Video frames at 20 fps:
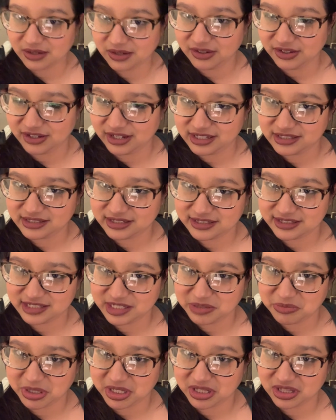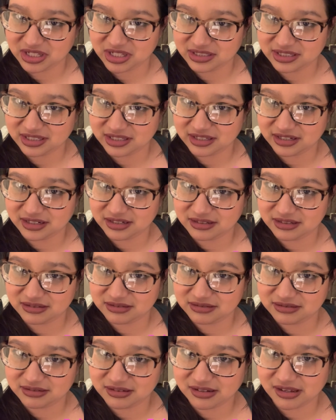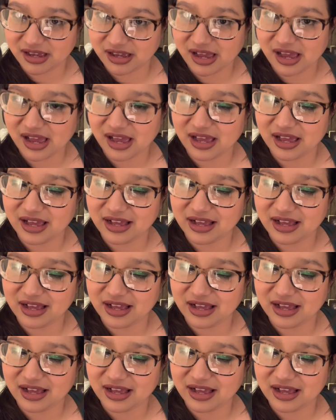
you guys can see my closet there. Huh.